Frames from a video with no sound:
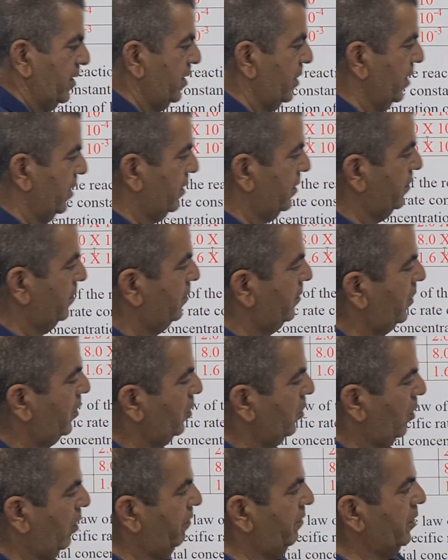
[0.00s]
here? The
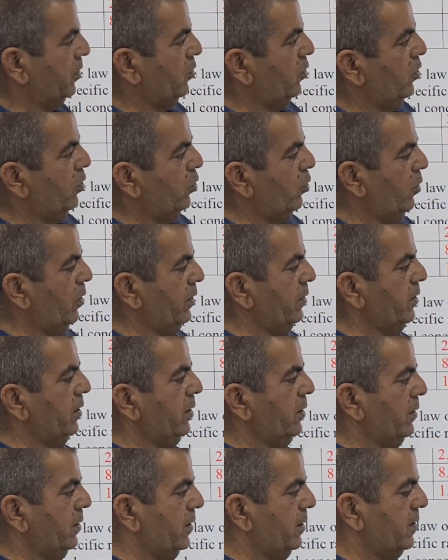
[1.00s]
overall
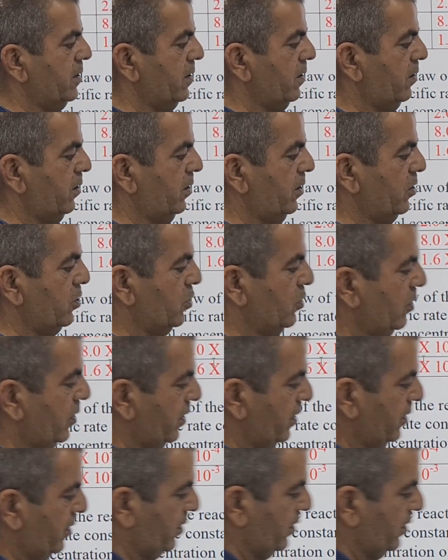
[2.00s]
order is the 3, so it